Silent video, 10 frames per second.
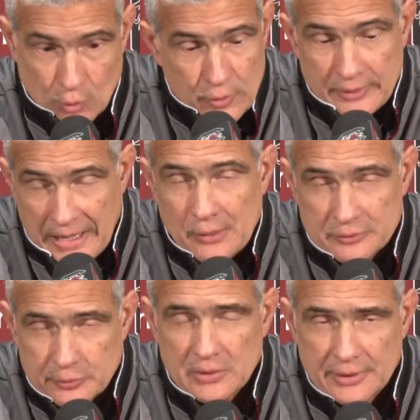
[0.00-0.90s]
Northern Iowa
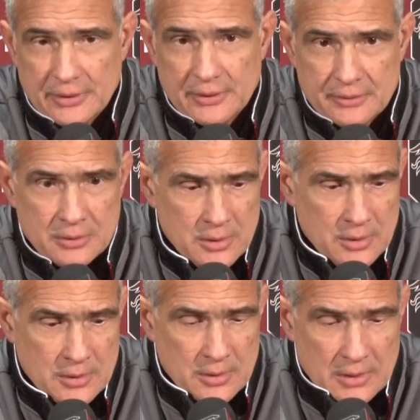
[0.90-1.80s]
is really
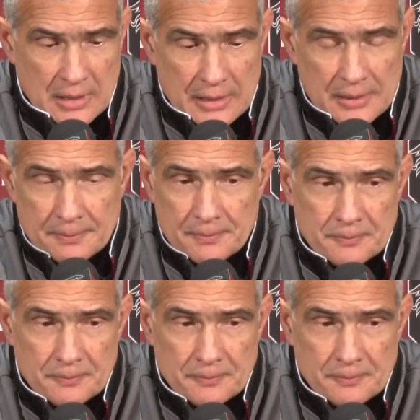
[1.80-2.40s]
good.